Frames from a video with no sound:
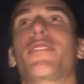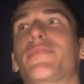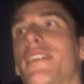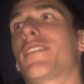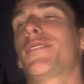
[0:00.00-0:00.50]

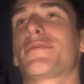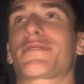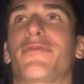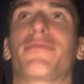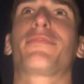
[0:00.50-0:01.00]

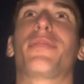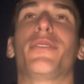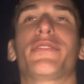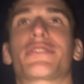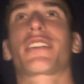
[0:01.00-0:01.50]
almost
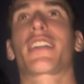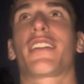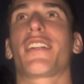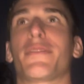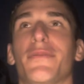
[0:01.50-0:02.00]
pulled the trigger
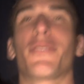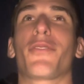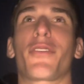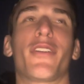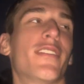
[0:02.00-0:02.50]
on an
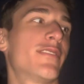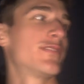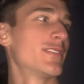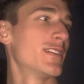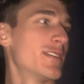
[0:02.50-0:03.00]
order of
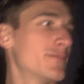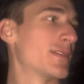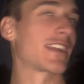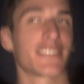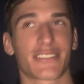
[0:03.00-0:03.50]

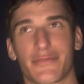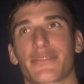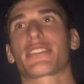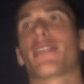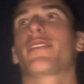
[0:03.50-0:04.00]
my custom
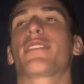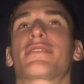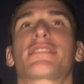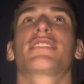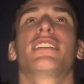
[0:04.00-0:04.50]
shower
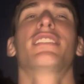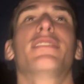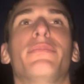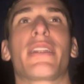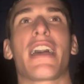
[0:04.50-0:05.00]
notes.
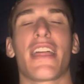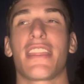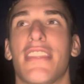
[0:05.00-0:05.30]
But I